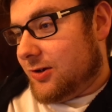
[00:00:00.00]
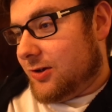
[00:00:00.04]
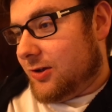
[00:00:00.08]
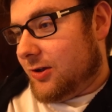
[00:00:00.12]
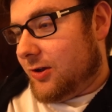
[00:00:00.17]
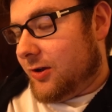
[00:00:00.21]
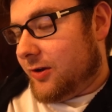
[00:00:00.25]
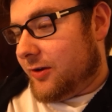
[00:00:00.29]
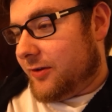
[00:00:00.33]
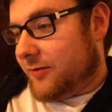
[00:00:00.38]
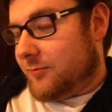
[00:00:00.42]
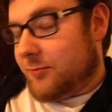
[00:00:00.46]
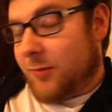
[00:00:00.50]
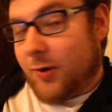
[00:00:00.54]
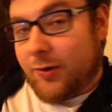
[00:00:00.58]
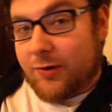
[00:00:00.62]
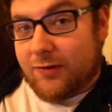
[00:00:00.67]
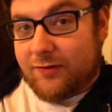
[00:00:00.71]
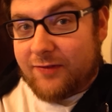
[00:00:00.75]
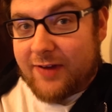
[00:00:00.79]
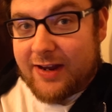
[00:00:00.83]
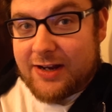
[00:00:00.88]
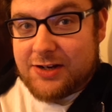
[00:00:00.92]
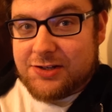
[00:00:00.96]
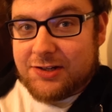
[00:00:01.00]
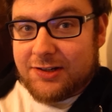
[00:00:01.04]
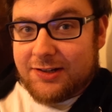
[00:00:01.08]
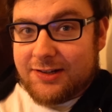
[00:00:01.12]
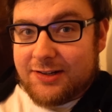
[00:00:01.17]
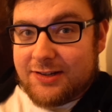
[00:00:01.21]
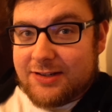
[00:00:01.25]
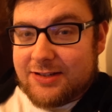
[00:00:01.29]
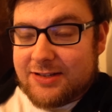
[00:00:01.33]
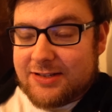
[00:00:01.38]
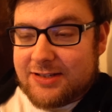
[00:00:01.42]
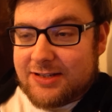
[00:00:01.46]
a lot of
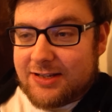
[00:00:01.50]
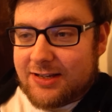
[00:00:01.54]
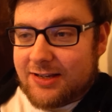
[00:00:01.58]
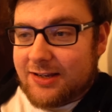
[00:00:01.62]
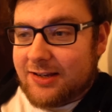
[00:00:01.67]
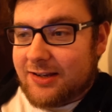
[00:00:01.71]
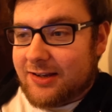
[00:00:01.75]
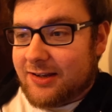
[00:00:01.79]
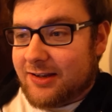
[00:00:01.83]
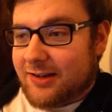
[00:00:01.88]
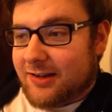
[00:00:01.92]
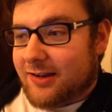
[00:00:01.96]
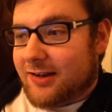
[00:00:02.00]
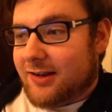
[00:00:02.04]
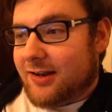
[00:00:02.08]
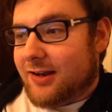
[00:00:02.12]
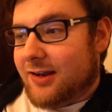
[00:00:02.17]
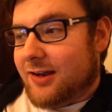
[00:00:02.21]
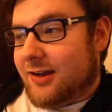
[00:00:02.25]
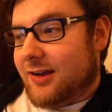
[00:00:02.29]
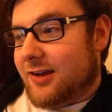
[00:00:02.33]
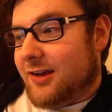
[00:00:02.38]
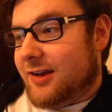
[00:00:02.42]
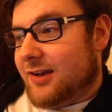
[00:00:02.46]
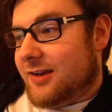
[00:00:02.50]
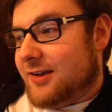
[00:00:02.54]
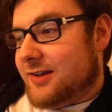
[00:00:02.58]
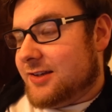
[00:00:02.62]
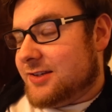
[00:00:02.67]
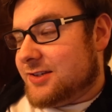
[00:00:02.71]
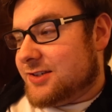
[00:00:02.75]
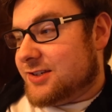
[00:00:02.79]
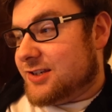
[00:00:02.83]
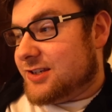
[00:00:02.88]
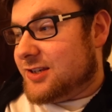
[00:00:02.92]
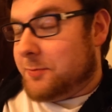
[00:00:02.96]
motivations.
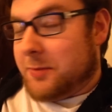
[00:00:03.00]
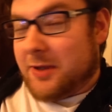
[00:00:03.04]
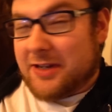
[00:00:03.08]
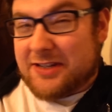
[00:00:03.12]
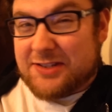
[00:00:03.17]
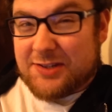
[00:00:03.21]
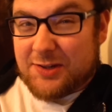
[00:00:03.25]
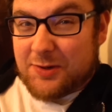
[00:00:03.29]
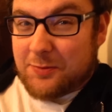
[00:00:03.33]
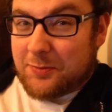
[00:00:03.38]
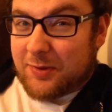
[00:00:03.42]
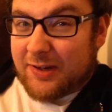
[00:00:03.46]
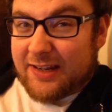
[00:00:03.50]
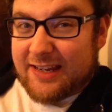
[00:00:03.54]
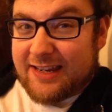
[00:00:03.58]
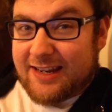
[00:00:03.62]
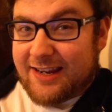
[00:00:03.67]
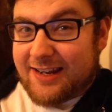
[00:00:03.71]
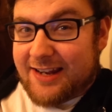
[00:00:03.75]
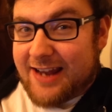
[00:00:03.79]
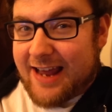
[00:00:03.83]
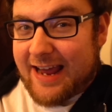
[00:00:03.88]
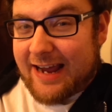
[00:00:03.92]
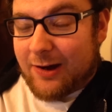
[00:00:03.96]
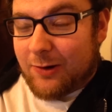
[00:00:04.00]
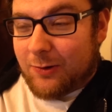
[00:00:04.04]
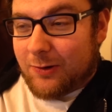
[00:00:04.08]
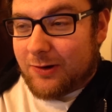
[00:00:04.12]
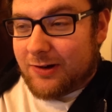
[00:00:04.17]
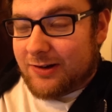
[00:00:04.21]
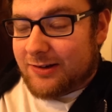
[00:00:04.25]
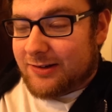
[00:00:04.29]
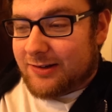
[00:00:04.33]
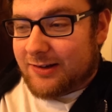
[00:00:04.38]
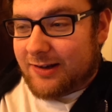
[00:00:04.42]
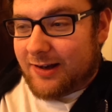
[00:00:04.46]
It's just a bit too bleak now.